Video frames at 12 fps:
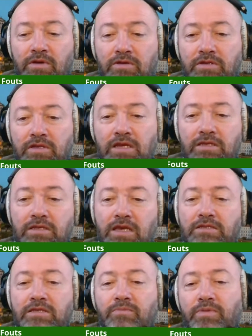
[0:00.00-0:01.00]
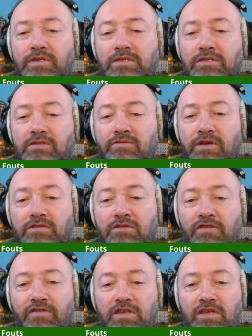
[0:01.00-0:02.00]
So there's the business directory.
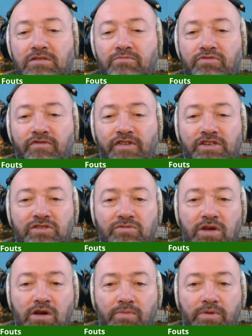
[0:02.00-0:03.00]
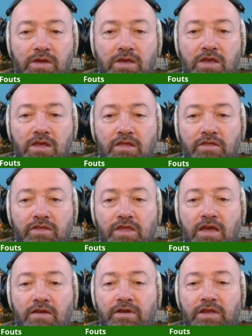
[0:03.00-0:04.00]
If you need some professional help,
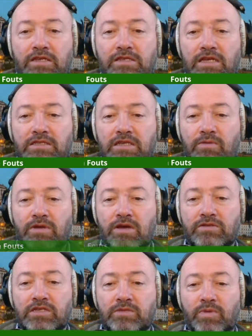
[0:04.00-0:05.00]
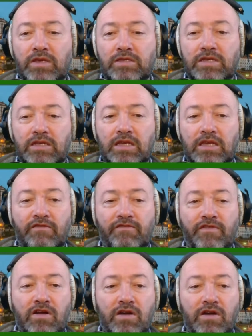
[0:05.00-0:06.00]
there it is. Let's see what else is being said here.
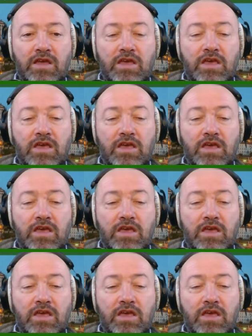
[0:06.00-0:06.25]
Vara,